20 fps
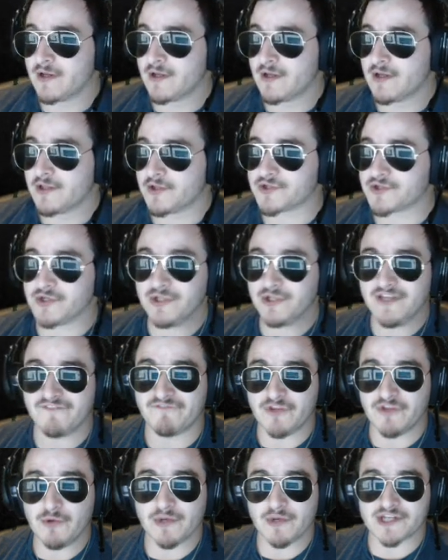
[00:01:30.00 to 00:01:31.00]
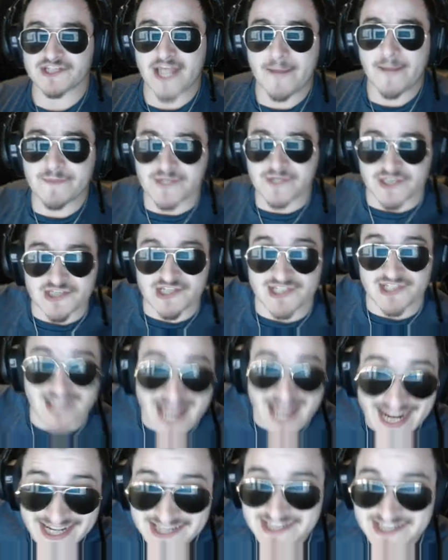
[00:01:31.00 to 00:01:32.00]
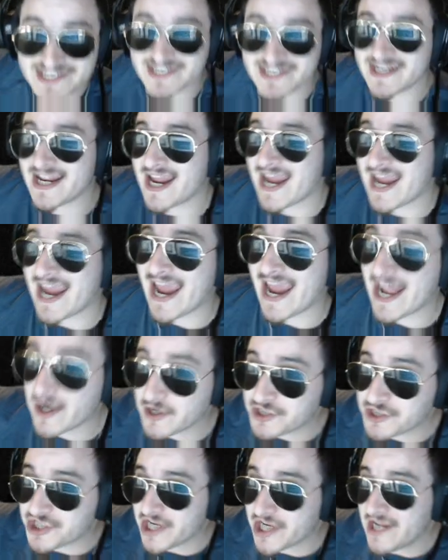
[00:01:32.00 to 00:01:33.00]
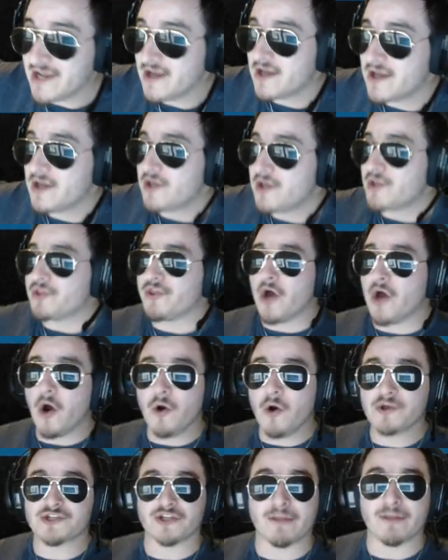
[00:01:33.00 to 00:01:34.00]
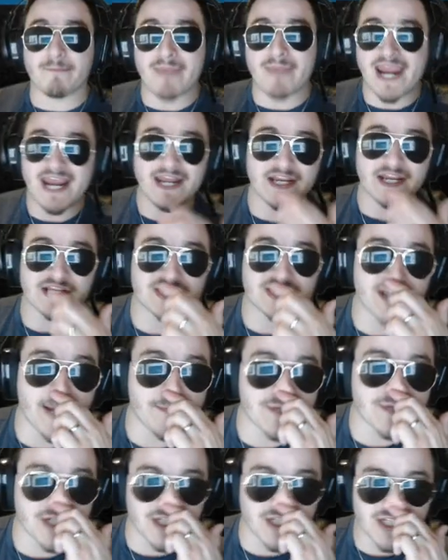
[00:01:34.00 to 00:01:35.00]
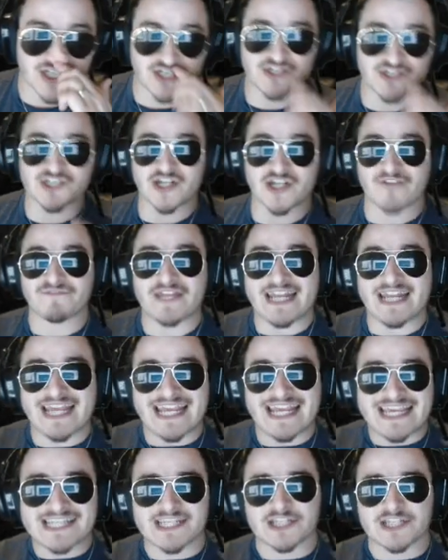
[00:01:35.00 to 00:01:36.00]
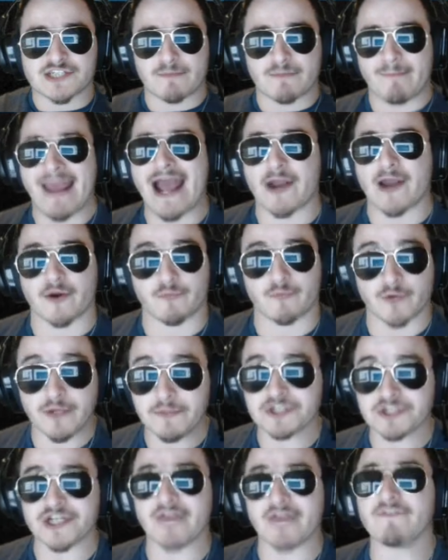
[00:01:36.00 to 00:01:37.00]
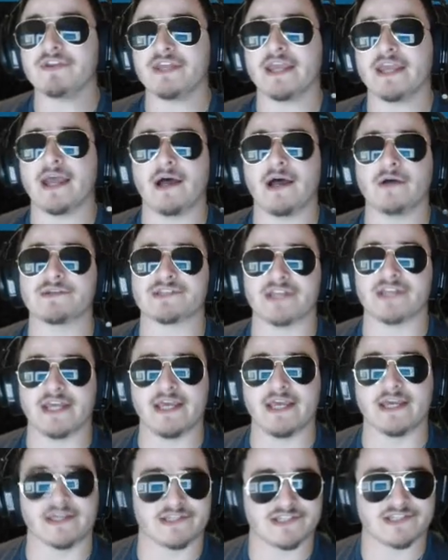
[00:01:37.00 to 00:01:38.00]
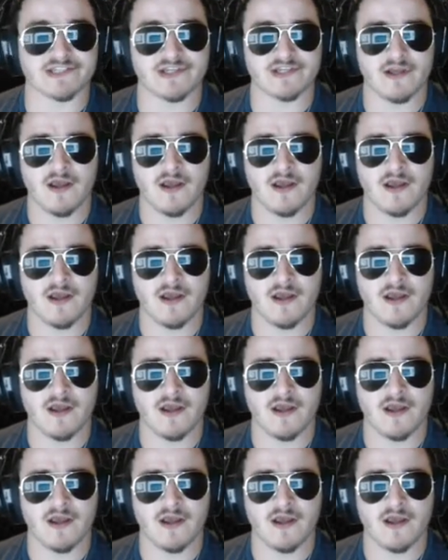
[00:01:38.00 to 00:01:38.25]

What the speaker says: There's only a few exceptions. Light, energy, those are the main exceptions to stuff that isn't matter. Pretty much everything else is.